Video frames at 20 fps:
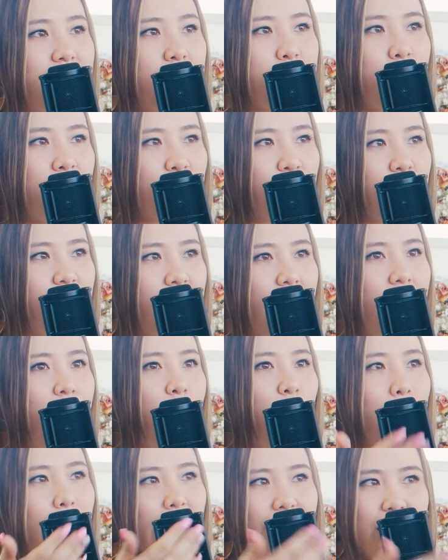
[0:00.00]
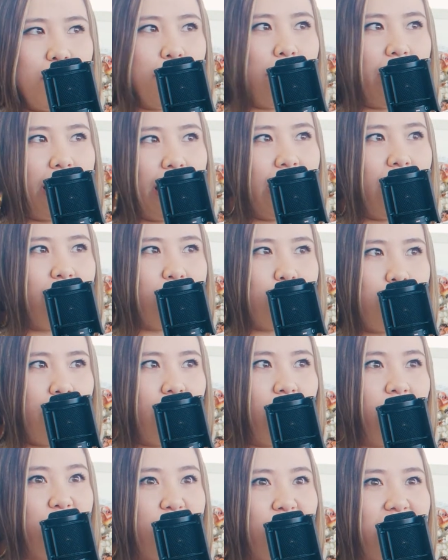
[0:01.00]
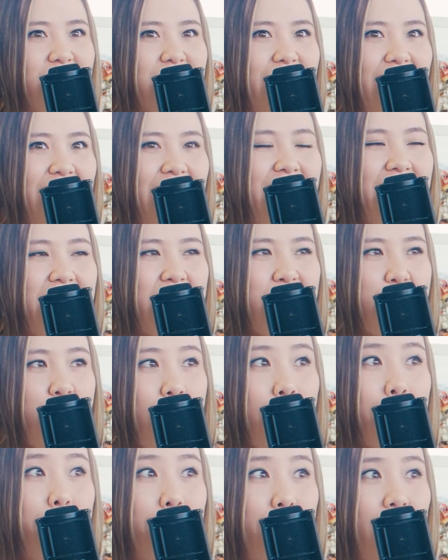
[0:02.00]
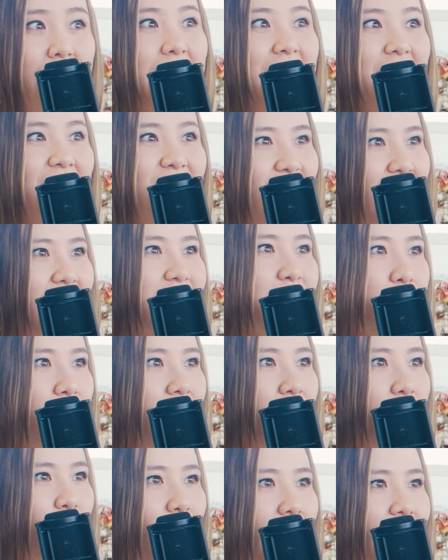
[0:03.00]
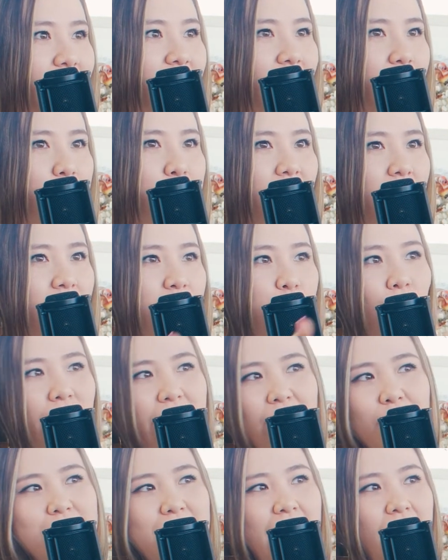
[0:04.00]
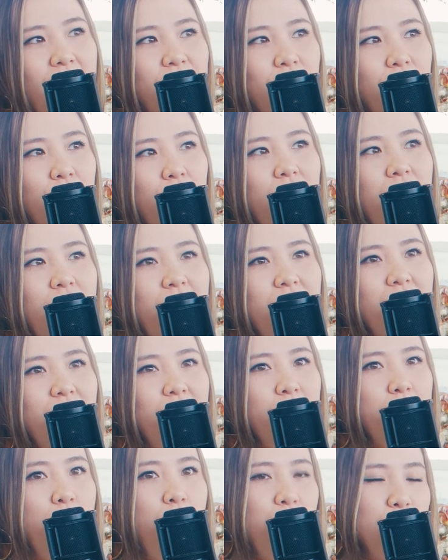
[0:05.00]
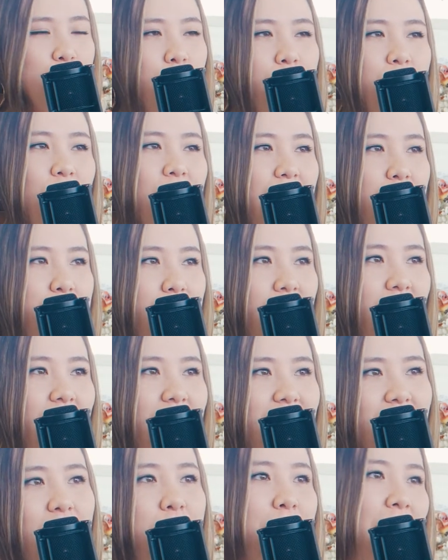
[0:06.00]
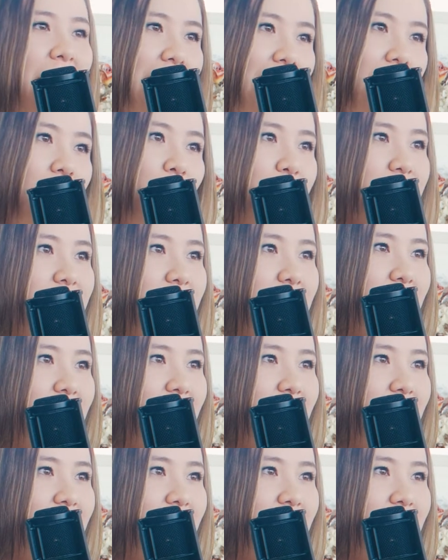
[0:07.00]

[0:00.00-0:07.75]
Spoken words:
especially right at the beginning of a marriage, is like big investment, right? Like, because what comes after most people get married, they buy a house.